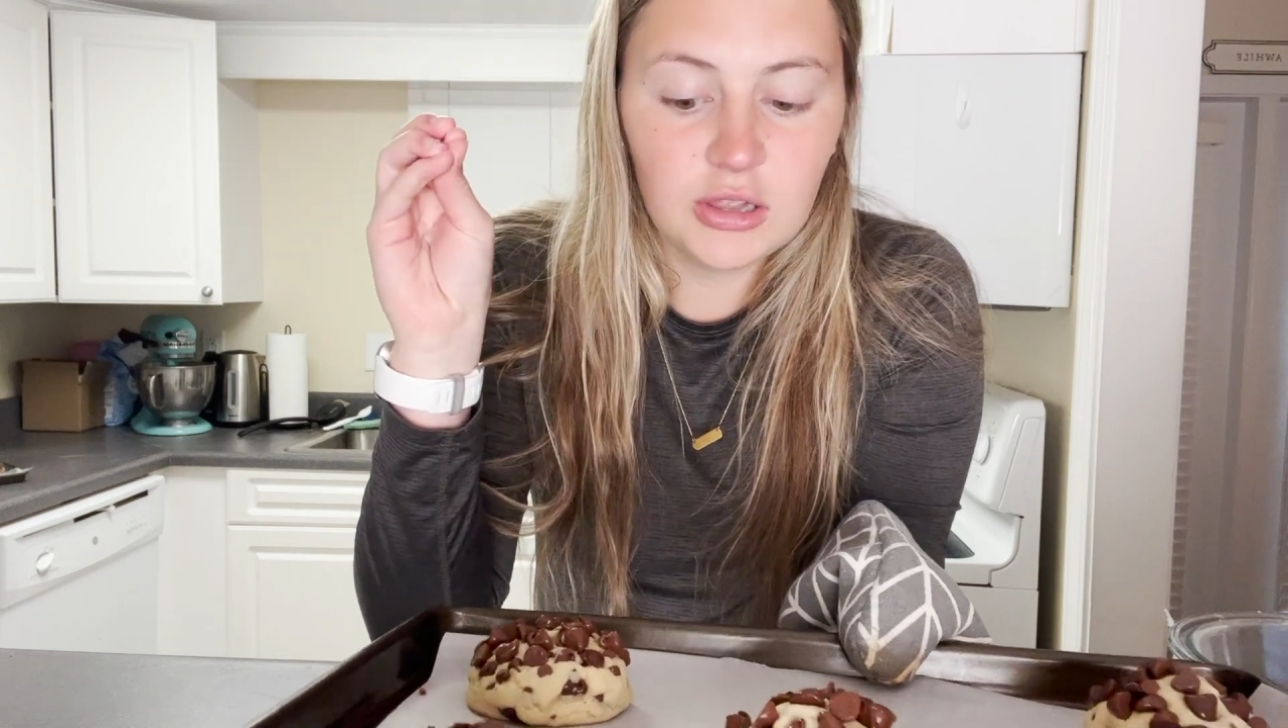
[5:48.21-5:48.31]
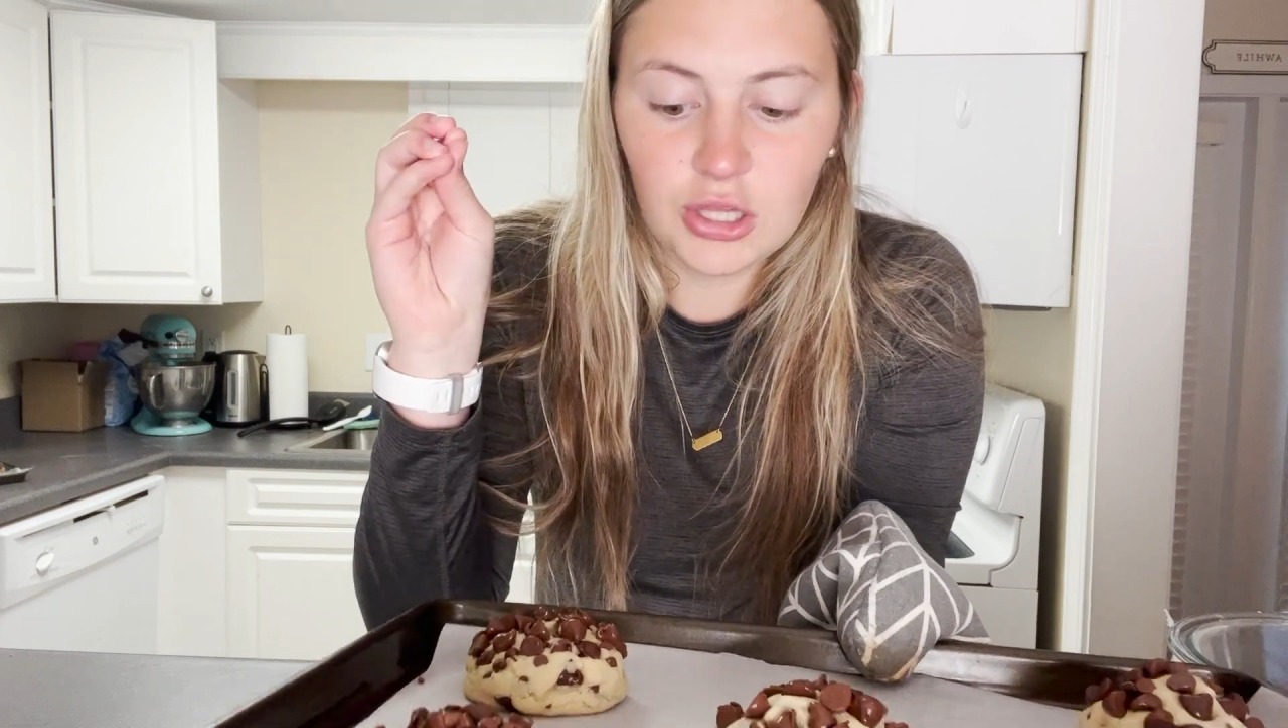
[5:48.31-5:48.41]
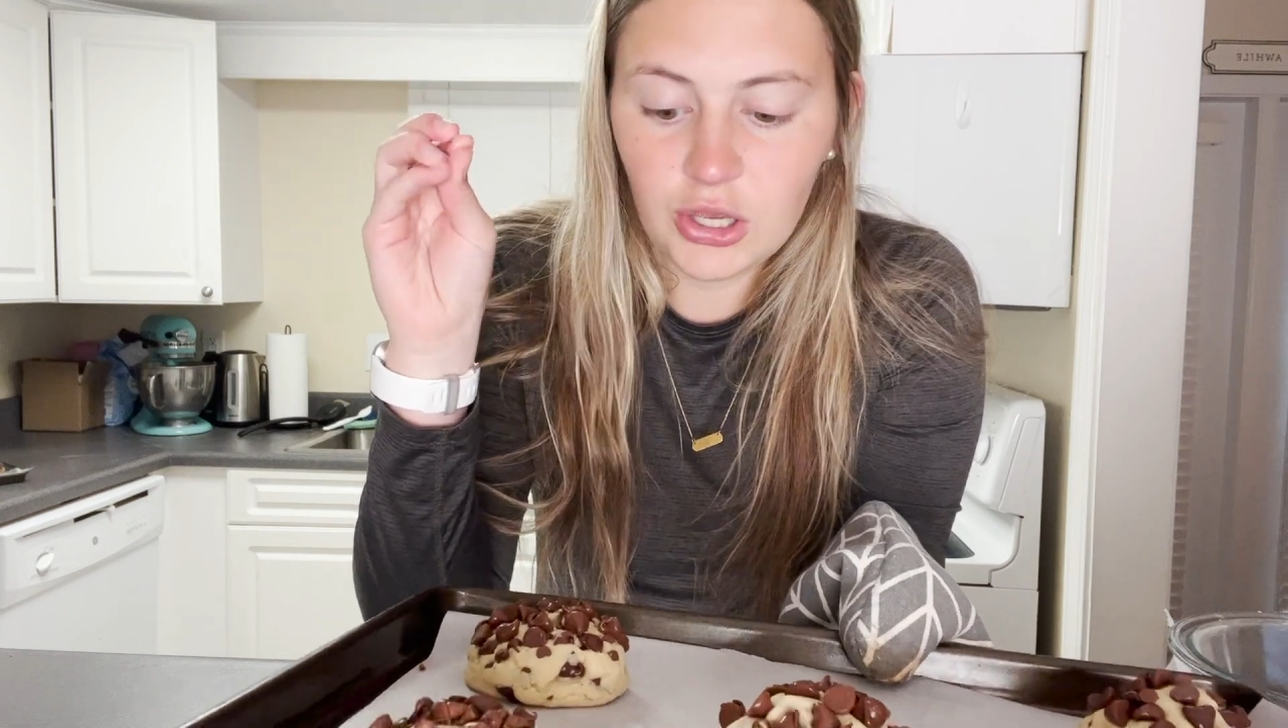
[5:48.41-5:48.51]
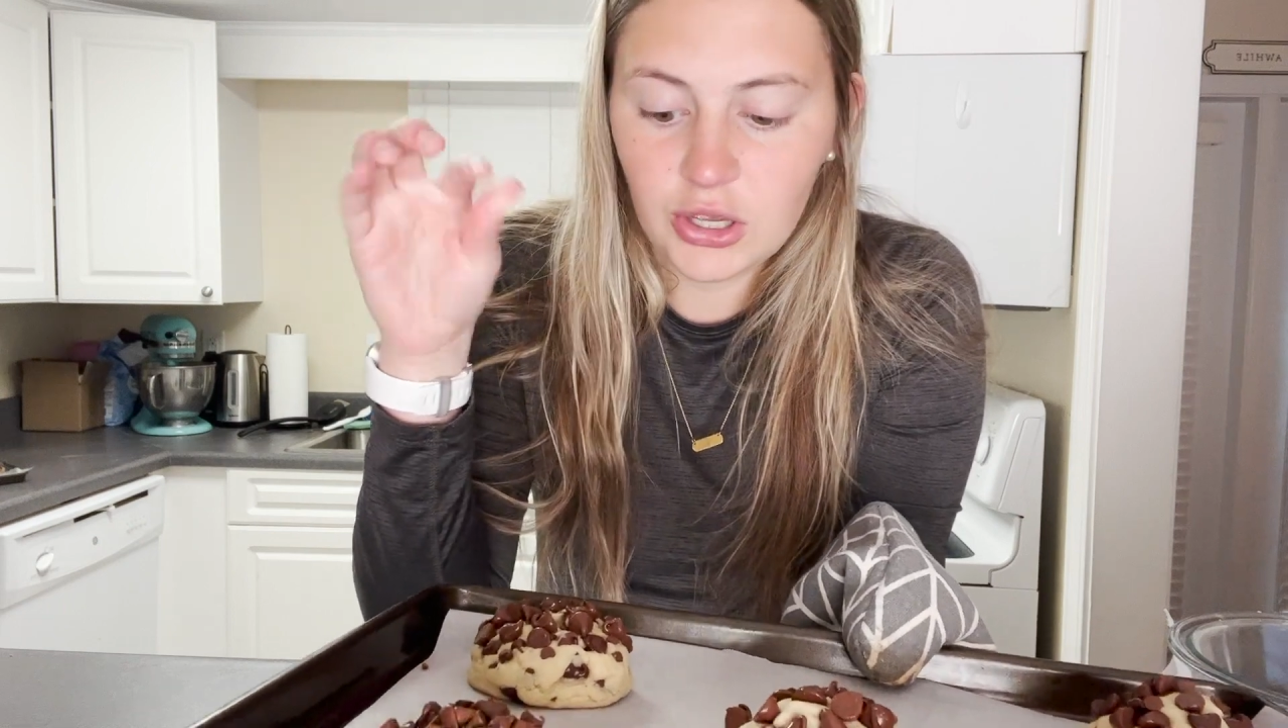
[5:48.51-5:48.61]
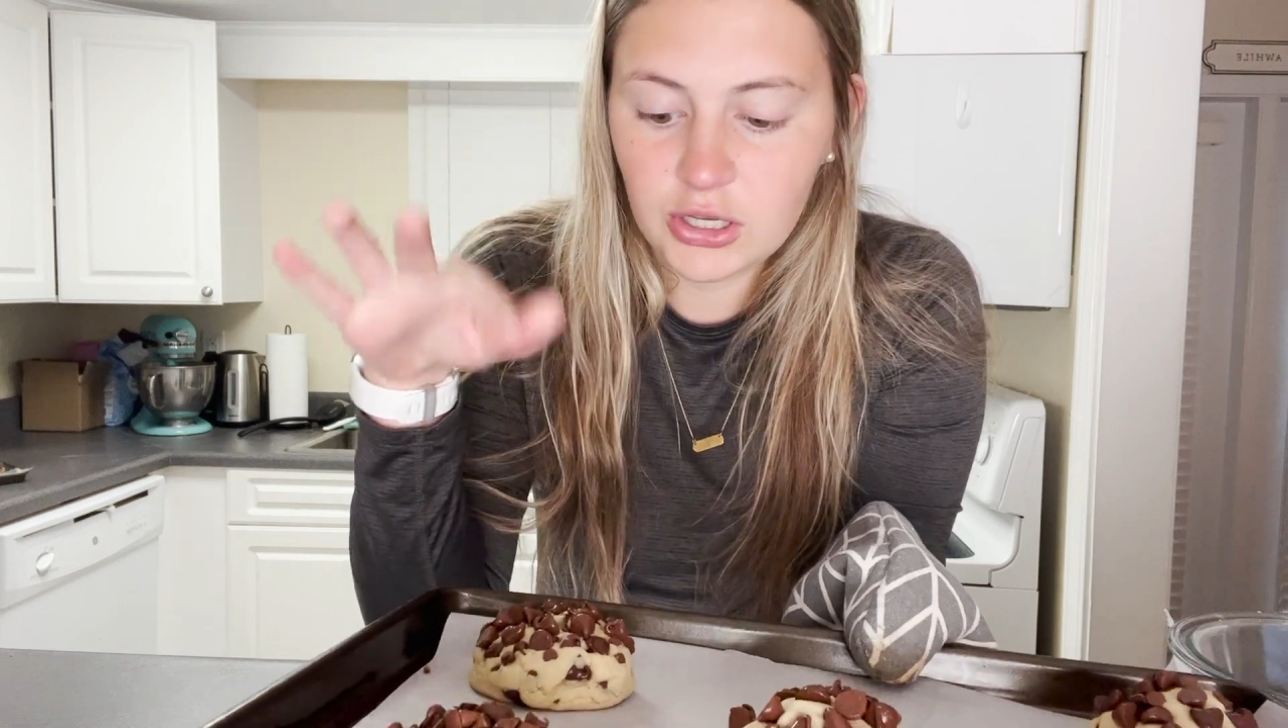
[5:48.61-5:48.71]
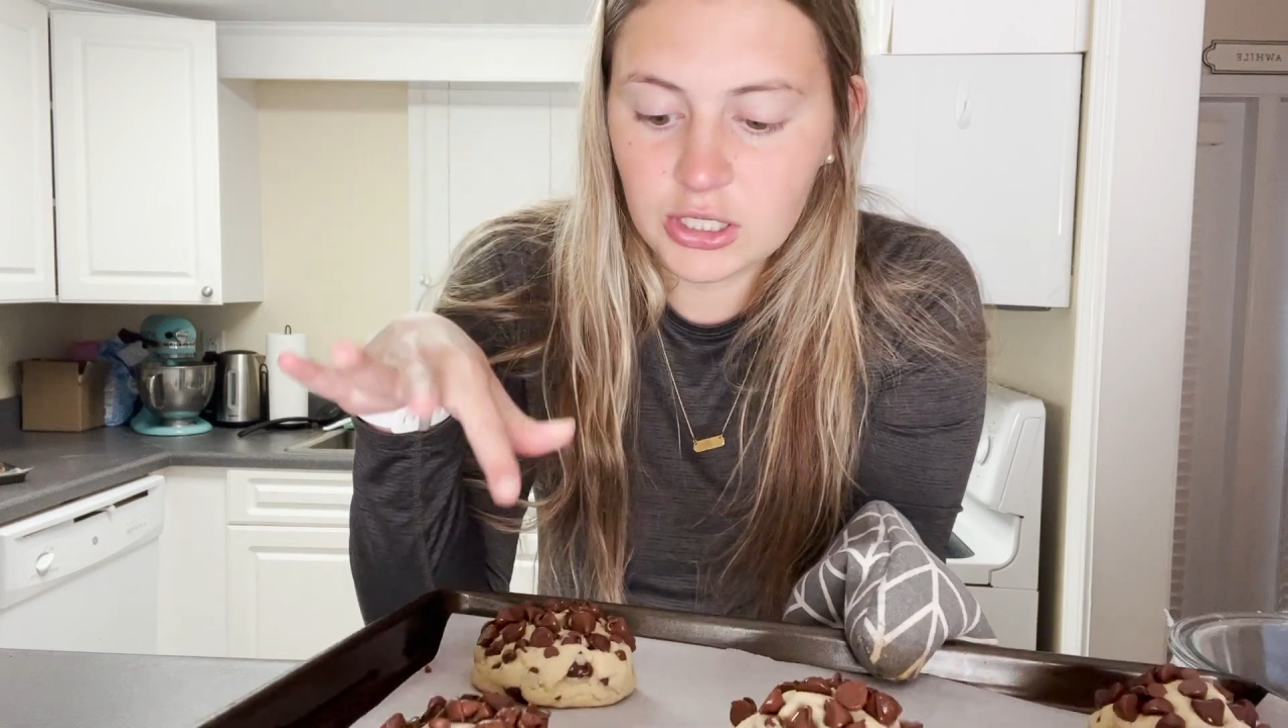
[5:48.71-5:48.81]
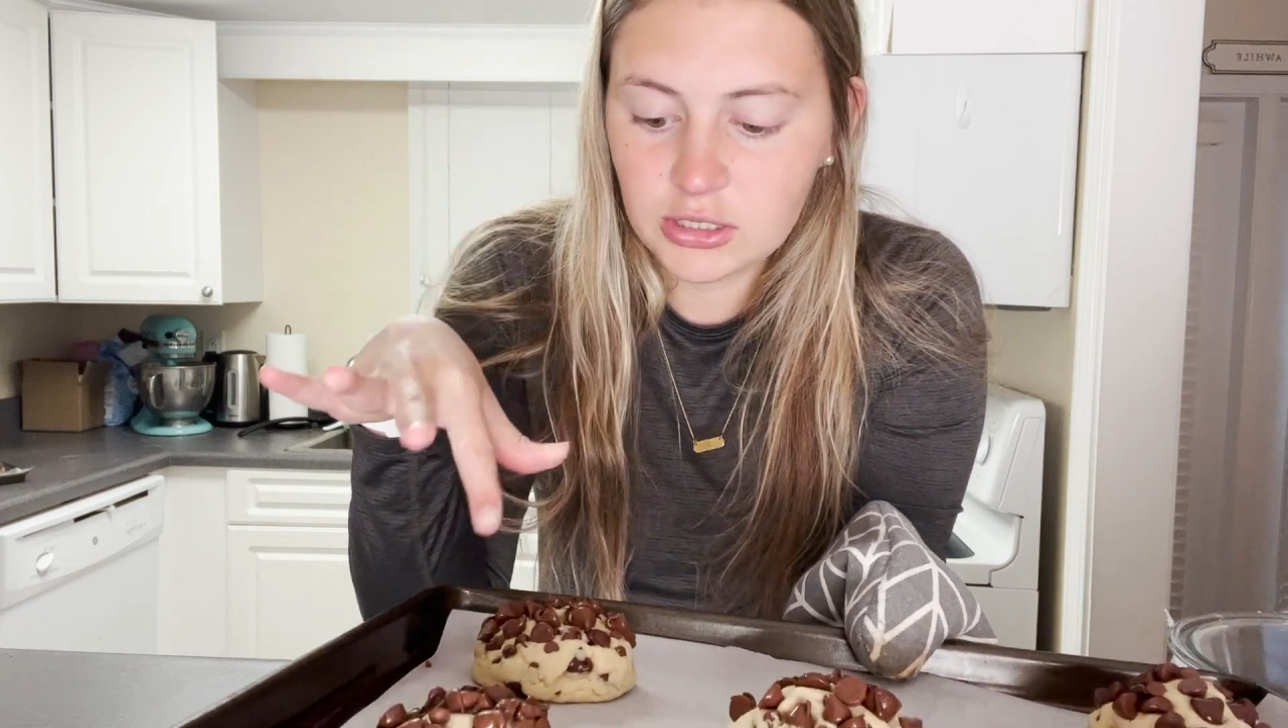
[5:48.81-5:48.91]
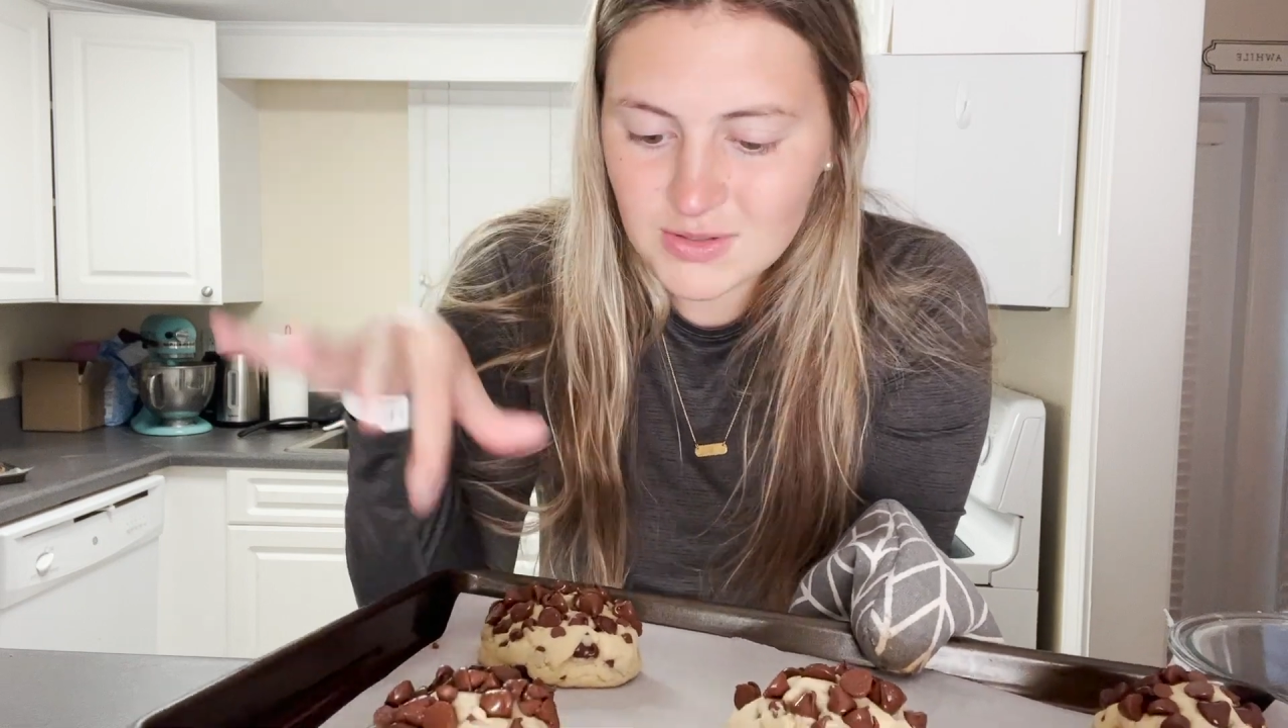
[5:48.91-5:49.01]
look